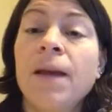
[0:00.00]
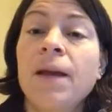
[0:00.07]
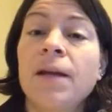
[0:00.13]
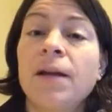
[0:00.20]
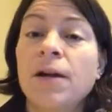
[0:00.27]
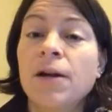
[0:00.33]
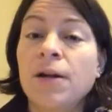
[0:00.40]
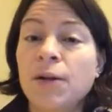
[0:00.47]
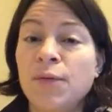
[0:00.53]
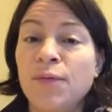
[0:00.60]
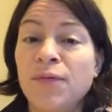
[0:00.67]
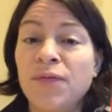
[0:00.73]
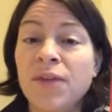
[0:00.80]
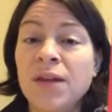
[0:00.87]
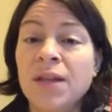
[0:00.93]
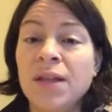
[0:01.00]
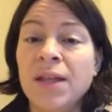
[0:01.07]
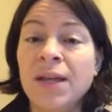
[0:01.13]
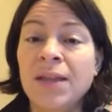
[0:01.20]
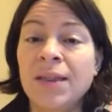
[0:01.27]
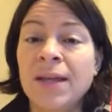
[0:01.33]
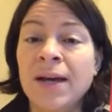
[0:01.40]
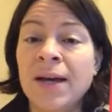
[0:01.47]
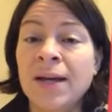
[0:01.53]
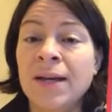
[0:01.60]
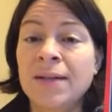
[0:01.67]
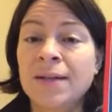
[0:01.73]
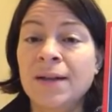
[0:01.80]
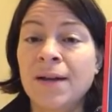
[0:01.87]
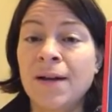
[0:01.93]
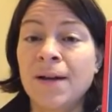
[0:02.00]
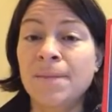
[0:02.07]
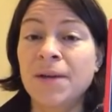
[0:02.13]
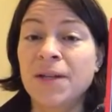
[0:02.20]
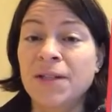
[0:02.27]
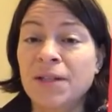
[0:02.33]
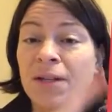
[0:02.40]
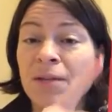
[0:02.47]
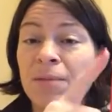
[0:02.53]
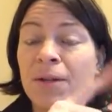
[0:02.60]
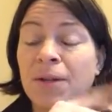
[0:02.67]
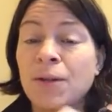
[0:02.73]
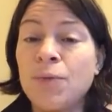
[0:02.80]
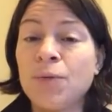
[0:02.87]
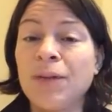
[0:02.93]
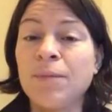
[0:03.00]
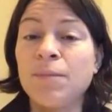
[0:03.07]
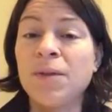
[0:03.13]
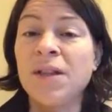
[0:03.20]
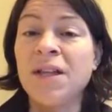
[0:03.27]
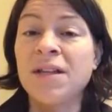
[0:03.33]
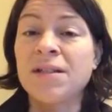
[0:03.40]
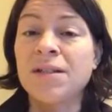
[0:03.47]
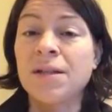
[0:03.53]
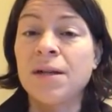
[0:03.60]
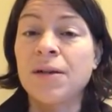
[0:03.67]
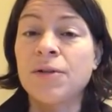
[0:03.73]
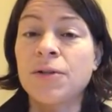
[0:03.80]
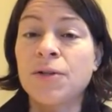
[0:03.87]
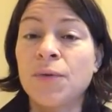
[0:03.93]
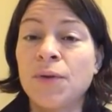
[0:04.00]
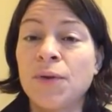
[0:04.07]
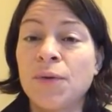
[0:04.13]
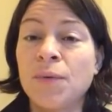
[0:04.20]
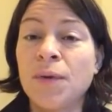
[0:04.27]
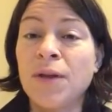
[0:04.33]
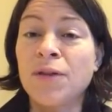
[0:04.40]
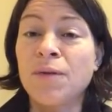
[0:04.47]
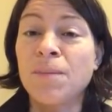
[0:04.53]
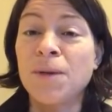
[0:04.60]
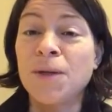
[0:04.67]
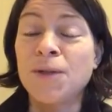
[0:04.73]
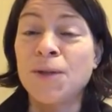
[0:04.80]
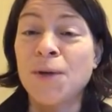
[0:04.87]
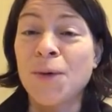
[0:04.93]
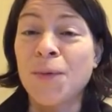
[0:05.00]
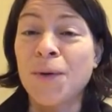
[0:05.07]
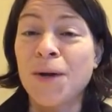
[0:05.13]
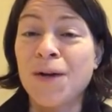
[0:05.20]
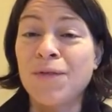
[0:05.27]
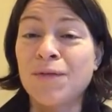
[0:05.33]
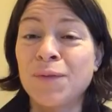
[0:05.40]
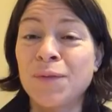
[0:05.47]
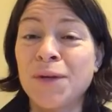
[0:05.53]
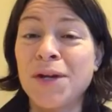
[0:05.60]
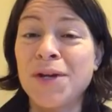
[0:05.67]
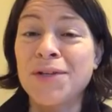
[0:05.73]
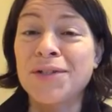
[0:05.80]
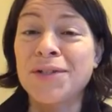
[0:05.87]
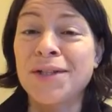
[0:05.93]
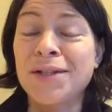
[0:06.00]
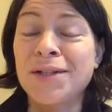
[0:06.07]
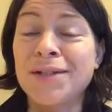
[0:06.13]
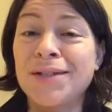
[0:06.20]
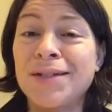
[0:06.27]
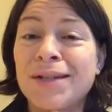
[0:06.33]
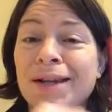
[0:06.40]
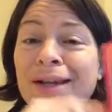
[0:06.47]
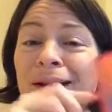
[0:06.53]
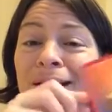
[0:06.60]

And are you feeling that it's going to be a lonely place there, so you'd rather be stuck where everyone else is,